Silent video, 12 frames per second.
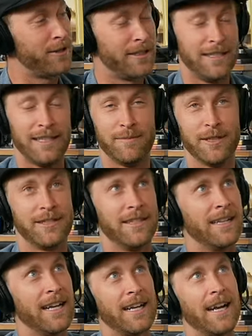N D built in.
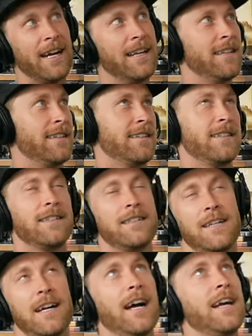Like I,
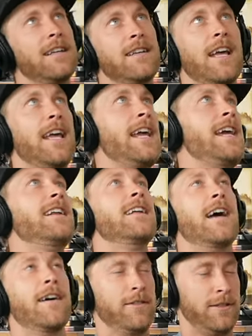I hated
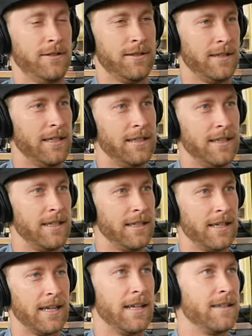having to use an N D,
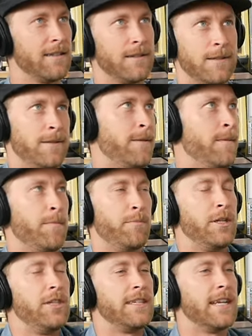and I.
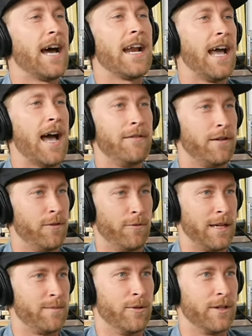But you got to have it for
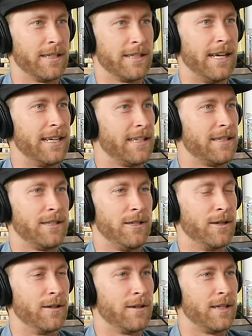wakeboarding. Like
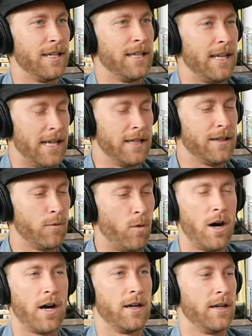you're in the
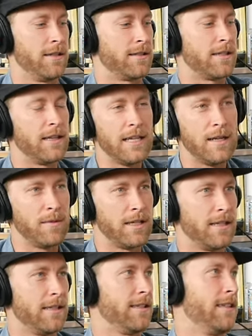water, it's
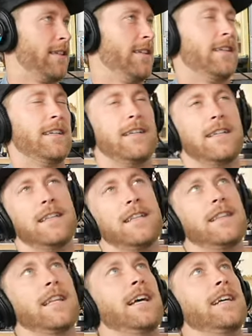gleaming.
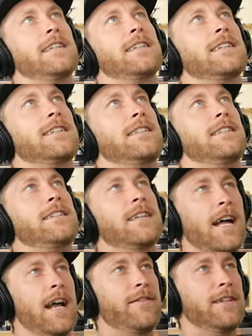Like
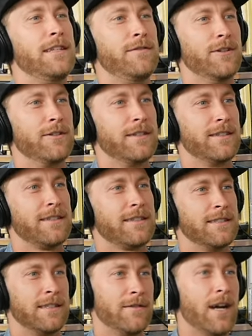got to have an N D filter
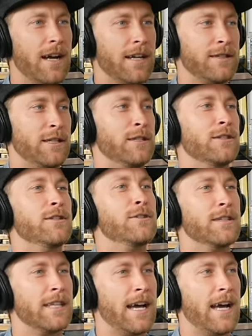because if not, then you're
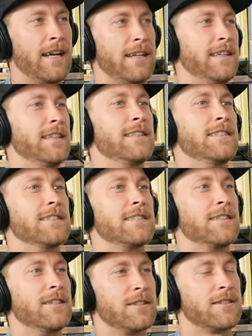doing that and it
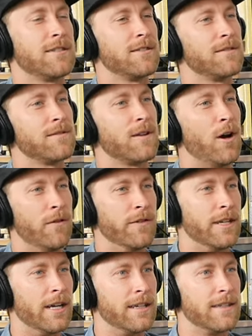just looks
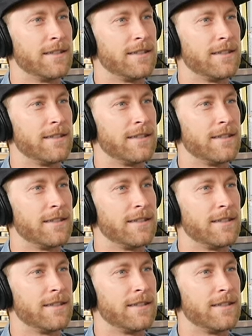overdone.